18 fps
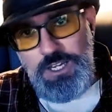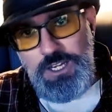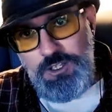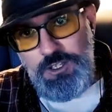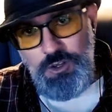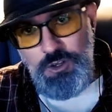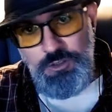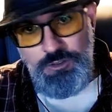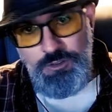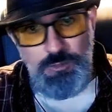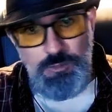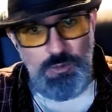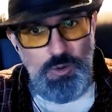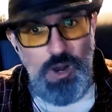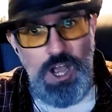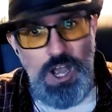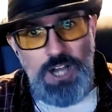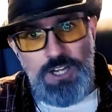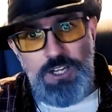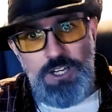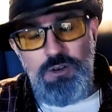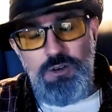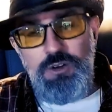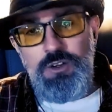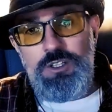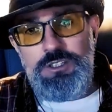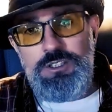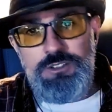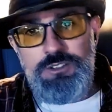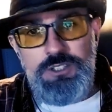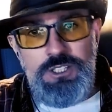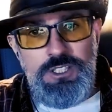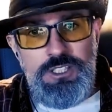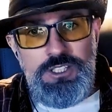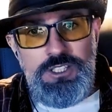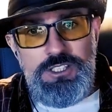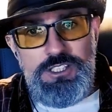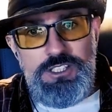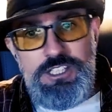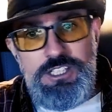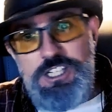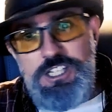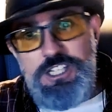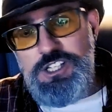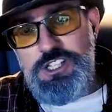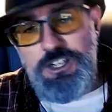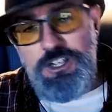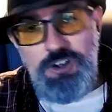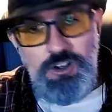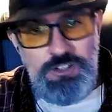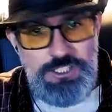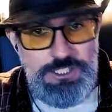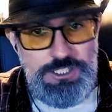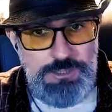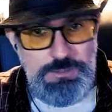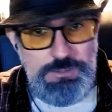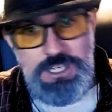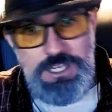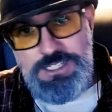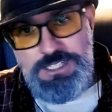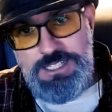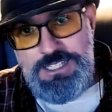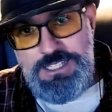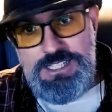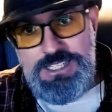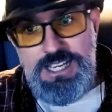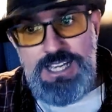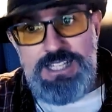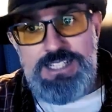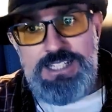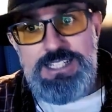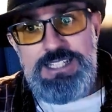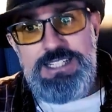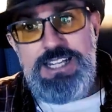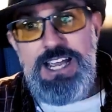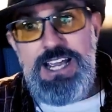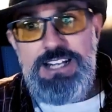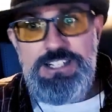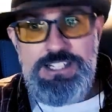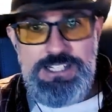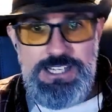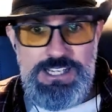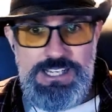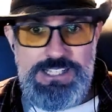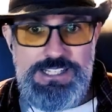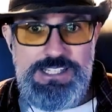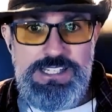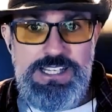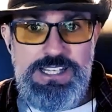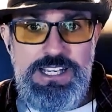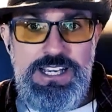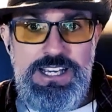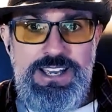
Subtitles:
you go through Morocco and Tunisia and all these places to get to this.